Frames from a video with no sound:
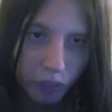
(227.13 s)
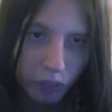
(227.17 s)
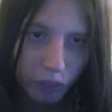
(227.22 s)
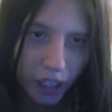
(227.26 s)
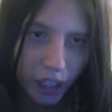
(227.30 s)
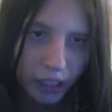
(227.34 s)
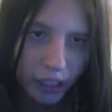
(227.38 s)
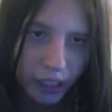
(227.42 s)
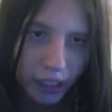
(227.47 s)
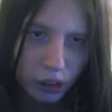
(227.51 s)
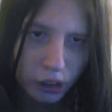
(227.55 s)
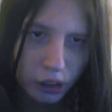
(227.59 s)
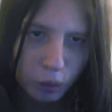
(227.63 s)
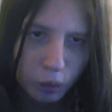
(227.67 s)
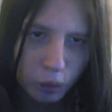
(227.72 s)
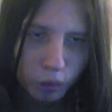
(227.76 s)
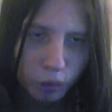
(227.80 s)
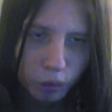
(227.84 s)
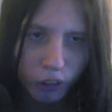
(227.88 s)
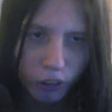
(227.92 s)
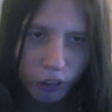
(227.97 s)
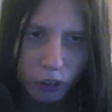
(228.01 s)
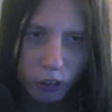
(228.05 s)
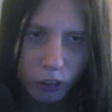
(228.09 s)
and
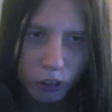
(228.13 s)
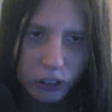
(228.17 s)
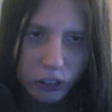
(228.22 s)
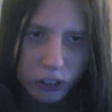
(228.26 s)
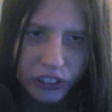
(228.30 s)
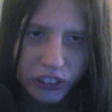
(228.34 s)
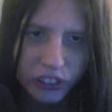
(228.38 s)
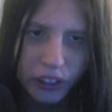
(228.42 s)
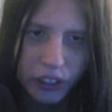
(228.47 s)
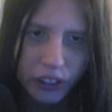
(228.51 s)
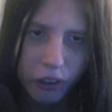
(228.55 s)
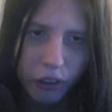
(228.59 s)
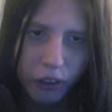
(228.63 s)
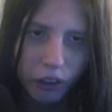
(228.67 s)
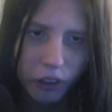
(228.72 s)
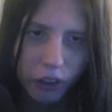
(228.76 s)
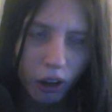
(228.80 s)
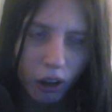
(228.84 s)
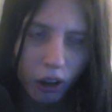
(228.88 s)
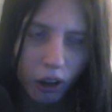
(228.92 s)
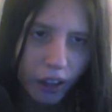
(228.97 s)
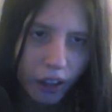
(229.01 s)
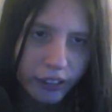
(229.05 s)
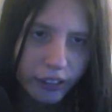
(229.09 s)
draws the
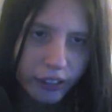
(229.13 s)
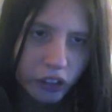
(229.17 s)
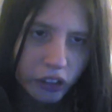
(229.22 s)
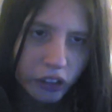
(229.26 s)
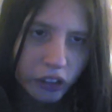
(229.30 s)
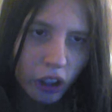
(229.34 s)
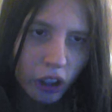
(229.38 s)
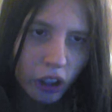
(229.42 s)
light